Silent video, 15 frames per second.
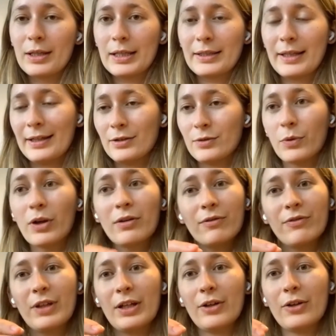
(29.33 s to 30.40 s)
there's one
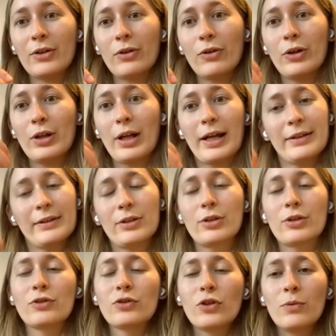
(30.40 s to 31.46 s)
thing on like the
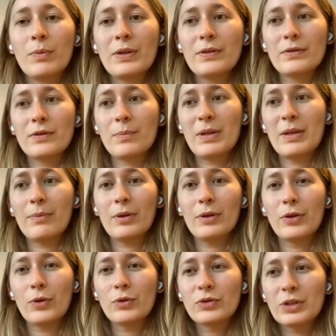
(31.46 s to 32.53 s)
consumers and the people
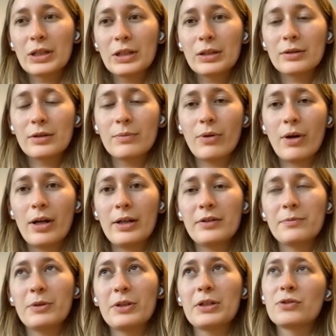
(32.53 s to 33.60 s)
using the
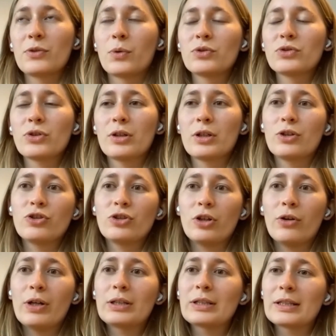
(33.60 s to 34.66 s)
products, but it's also on
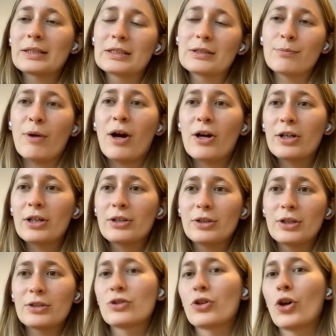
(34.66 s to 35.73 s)
ensuring that this market
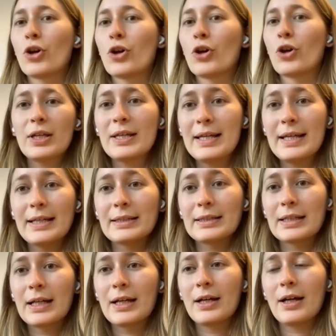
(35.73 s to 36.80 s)
doesn't overheat.
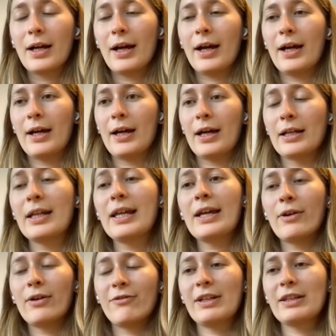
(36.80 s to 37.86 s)
And
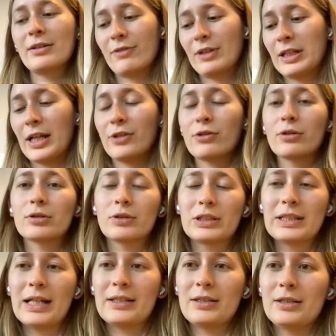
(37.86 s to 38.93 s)
here, I think the financial
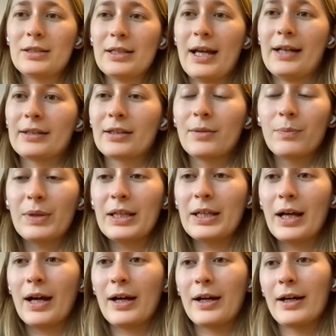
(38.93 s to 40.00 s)
transaction tax can be
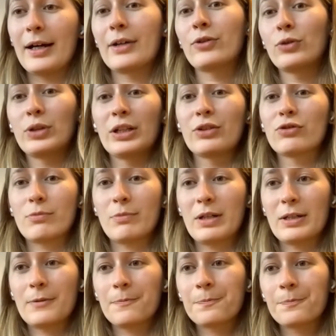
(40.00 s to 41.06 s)
a good instrument.